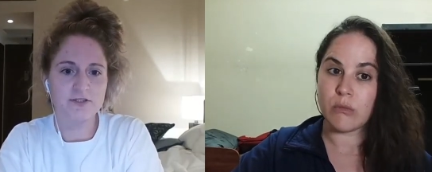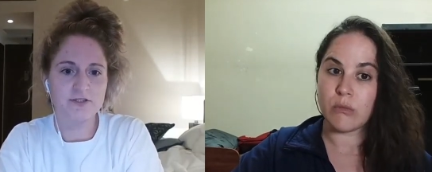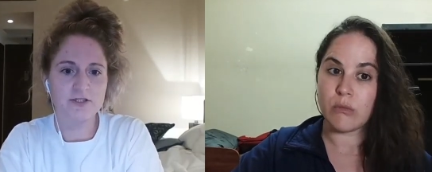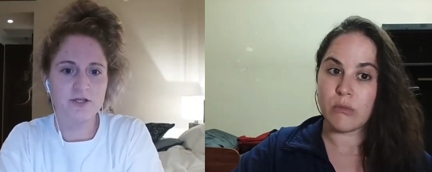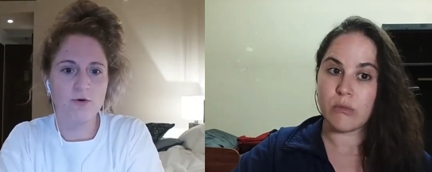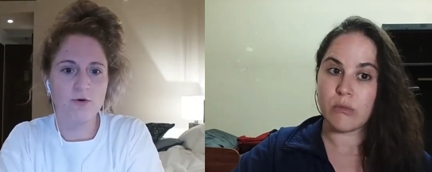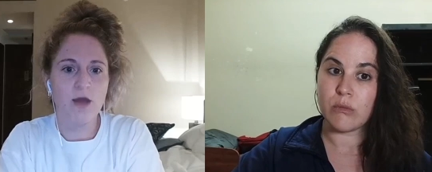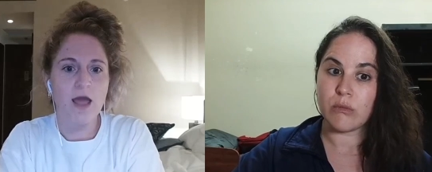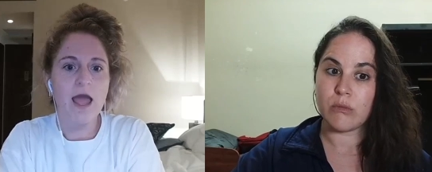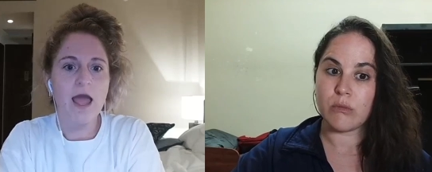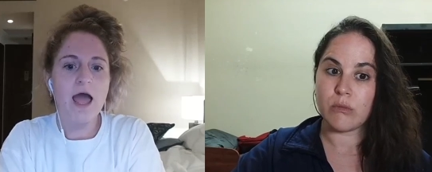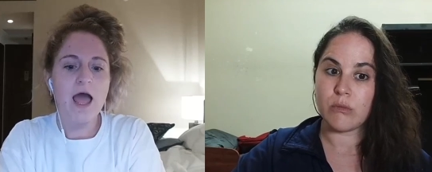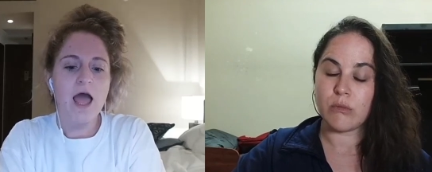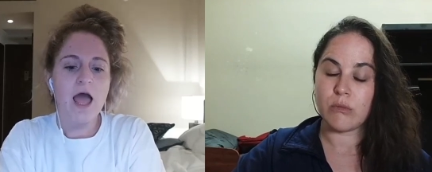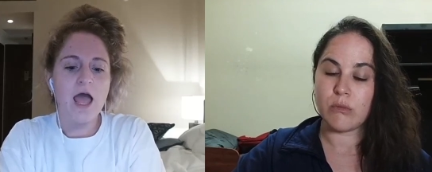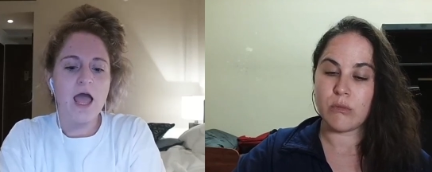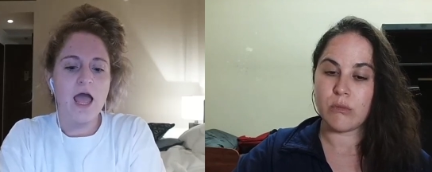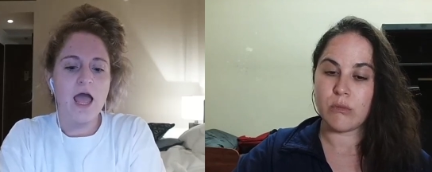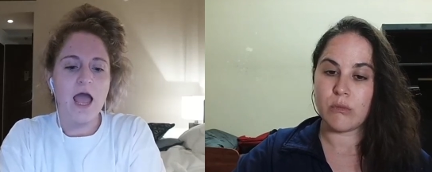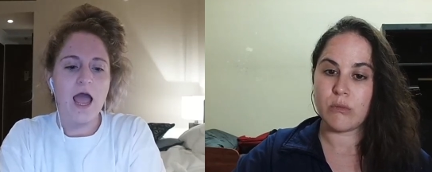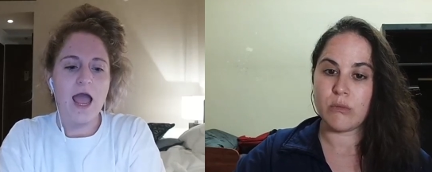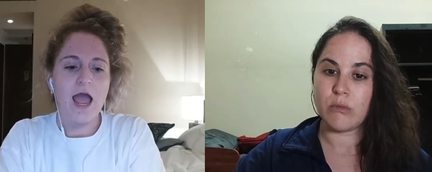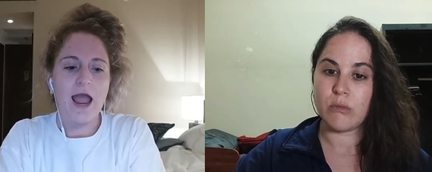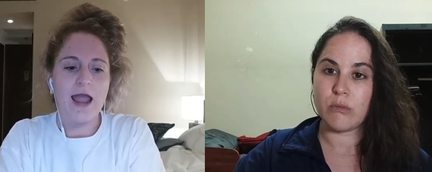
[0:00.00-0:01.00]
Speaker 1: So
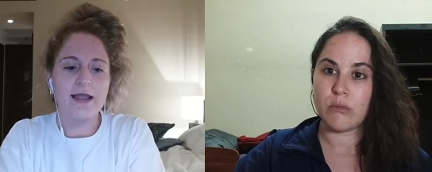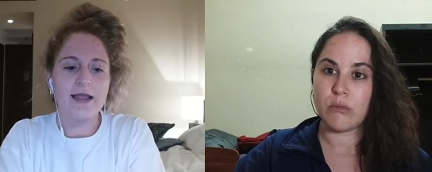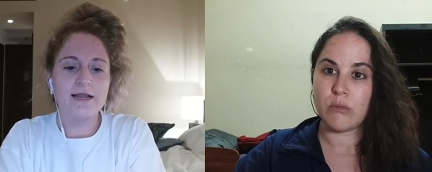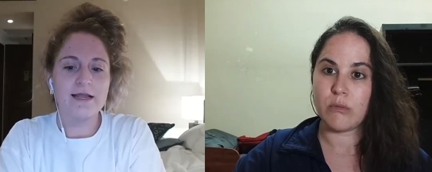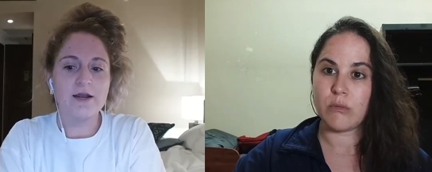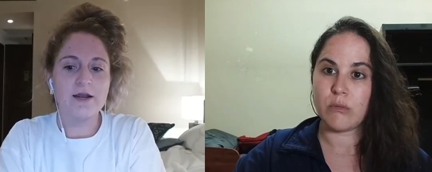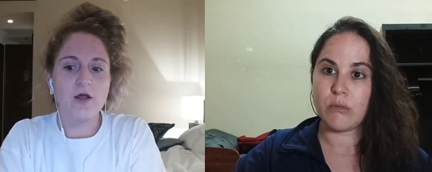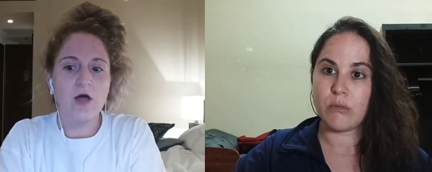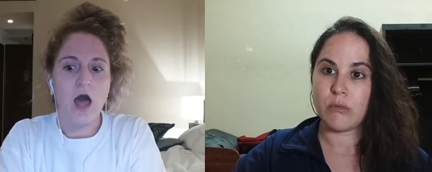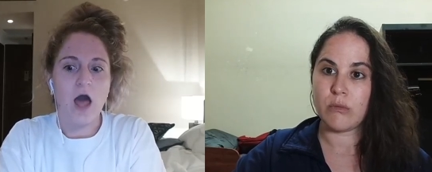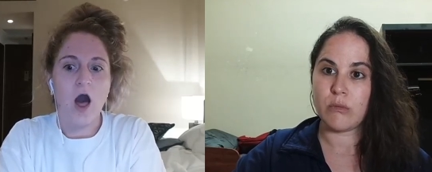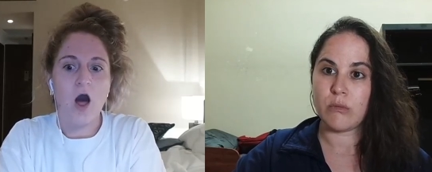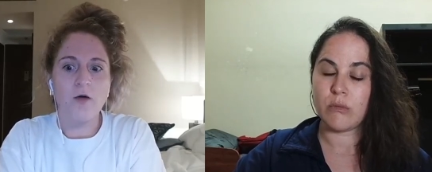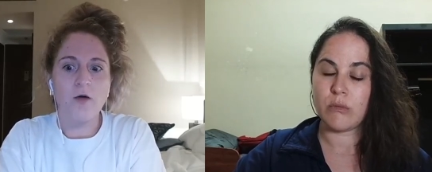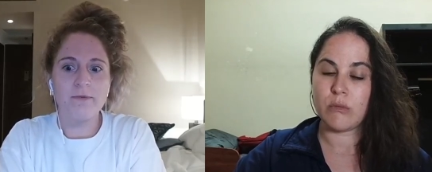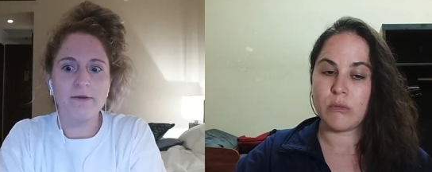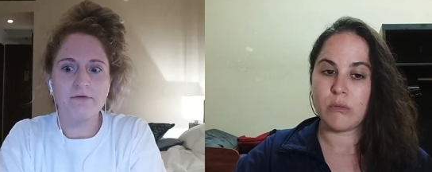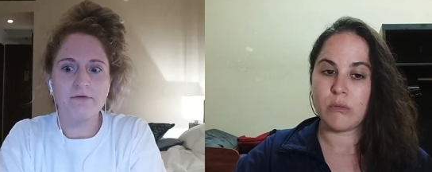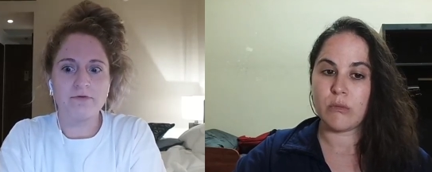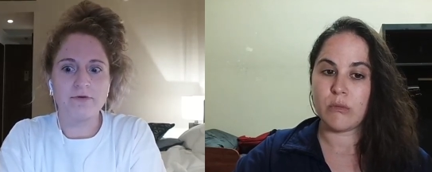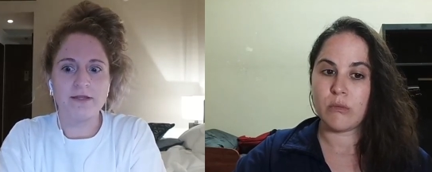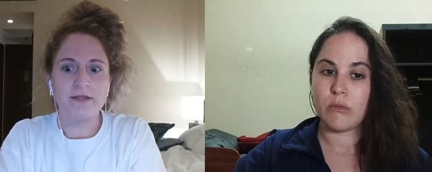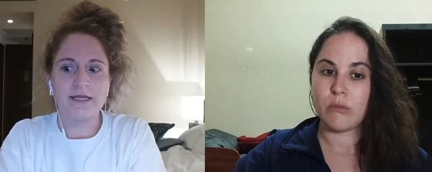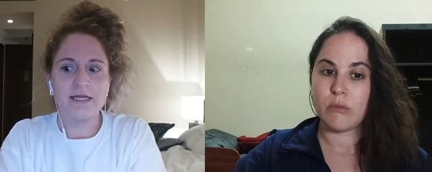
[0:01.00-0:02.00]
it, I'll
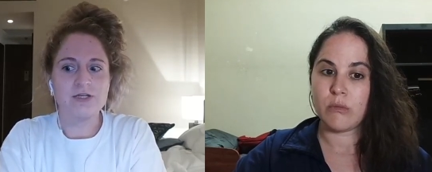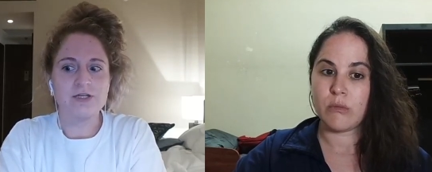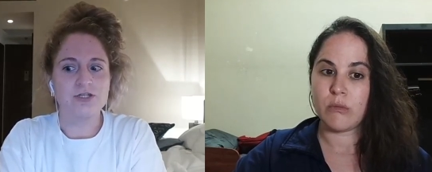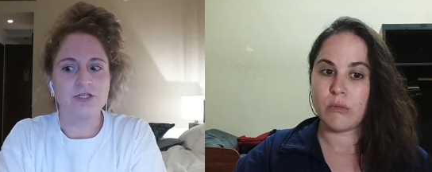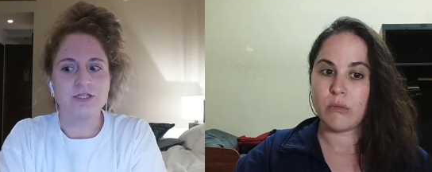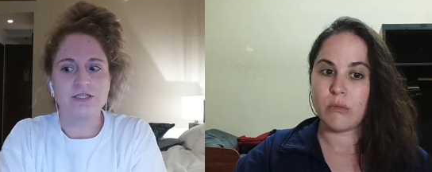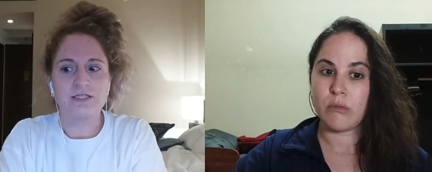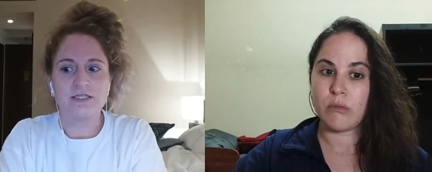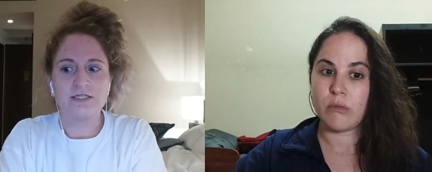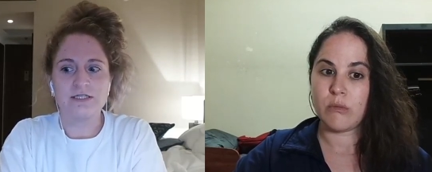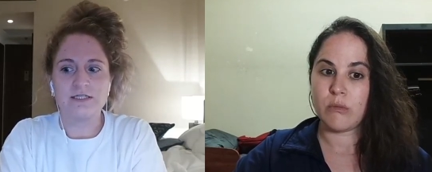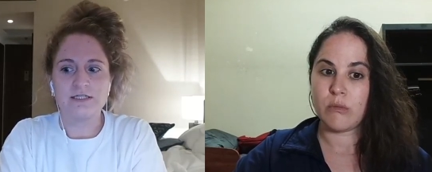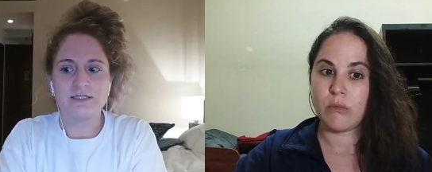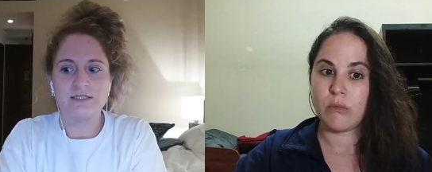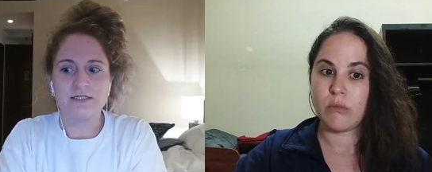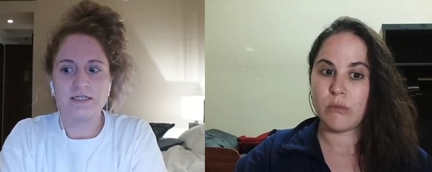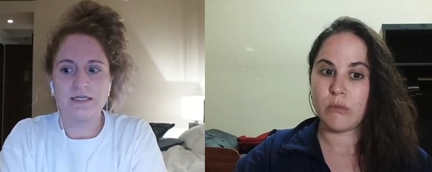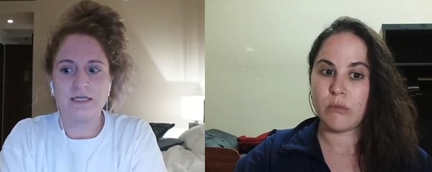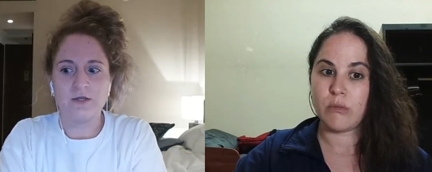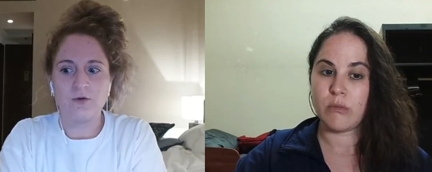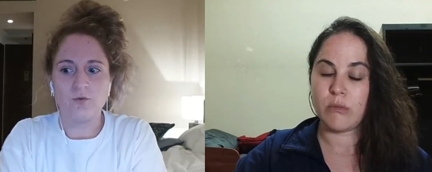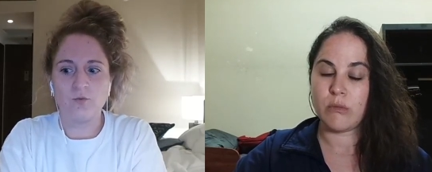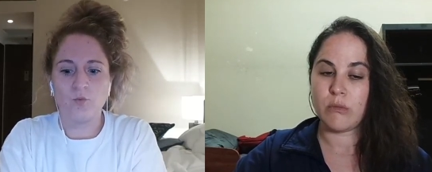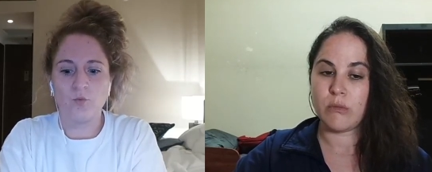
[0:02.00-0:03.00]
be really interested to
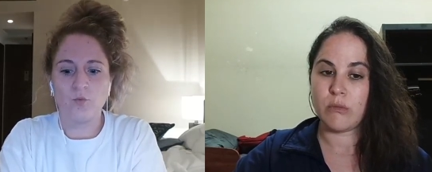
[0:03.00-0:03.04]
see